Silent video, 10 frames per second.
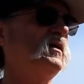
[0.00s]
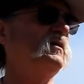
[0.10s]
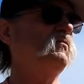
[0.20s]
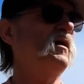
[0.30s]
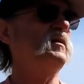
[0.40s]
he
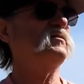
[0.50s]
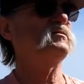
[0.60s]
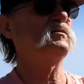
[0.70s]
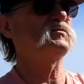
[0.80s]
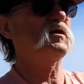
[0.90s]

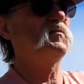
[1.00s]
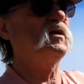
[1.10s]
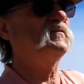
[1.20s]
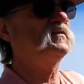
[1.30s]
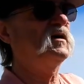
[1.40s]
was coming out
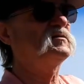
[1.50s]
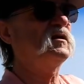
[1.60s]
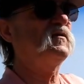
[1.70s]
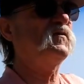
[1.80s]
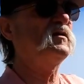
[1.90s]
of
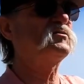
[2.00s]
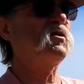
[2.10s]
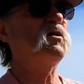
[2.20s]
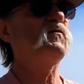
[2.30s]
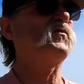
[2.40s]
Flagstaff, ran his
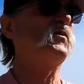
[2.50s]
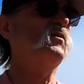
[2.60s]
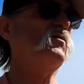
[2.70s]
car off the road on a